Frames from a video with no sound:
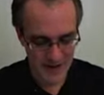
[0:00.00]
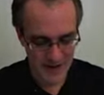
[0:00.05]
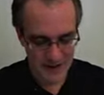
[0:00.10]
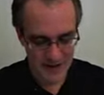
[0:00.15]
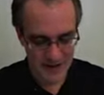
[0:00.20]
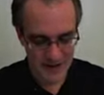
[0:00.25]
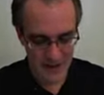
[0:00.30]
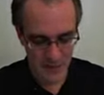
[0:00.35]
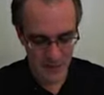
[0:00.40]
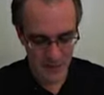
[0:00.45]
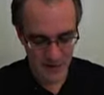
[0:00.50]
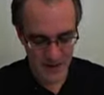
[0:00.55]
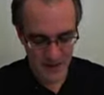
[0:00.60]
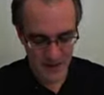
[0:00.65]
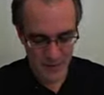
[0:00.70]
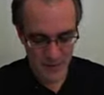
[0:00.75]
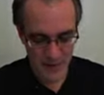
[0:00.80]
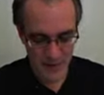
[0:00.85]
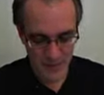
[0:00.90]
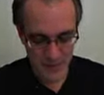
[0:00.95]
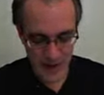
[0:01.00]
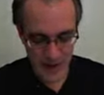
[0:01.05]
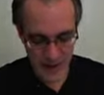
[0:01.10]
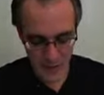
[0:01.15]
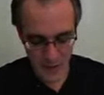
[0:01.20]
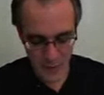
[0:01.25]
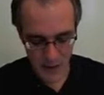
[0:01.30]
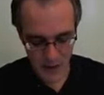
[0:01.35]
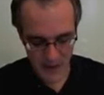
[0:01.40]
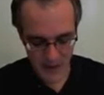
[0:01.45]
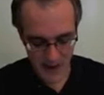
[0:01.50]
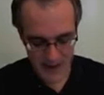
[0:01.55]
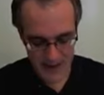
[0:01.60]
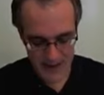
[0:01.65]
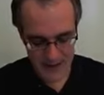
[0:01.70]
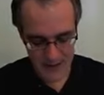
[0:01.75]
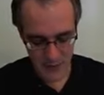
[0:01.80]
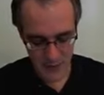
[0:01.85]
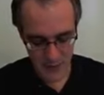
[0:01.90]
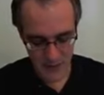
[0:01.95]
So we may well
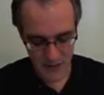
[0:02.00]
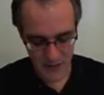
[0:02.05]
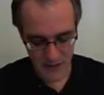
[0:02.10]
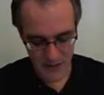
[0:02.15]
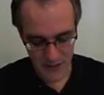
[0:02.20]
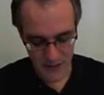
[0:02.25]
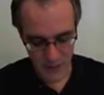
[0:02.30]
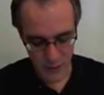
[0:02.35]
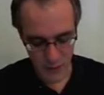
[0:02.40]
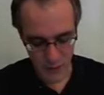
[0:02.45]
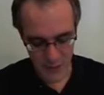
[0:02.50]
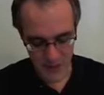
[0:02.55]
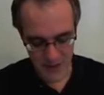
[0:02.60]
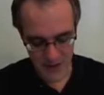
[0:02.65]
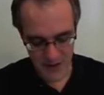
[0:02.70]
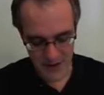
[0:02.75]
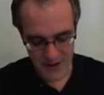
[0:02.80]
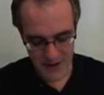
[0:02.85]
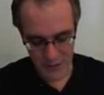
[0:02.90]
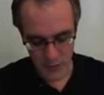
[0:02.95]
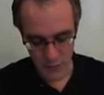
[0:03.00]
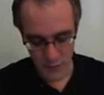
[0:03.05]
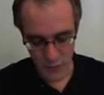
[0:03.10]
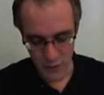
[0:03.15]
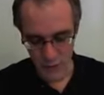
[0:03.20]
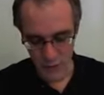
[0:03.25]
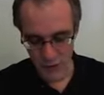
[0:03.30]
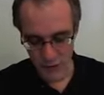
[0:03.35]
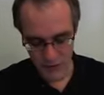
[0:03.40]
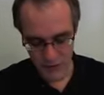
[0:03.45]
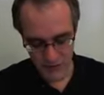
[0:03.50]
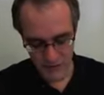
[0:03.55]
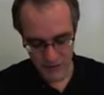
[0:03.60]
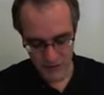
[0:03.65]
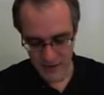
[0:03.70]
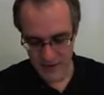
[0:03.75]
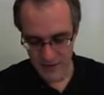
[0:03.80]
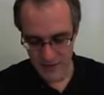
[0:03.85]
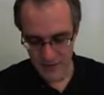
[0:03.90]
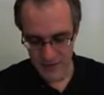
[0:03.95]
actually want to normalize all
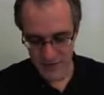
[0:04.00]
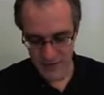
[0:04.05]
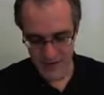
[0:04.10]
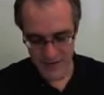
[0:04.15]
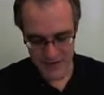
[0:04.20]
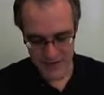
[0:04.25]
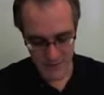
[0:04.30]
three of these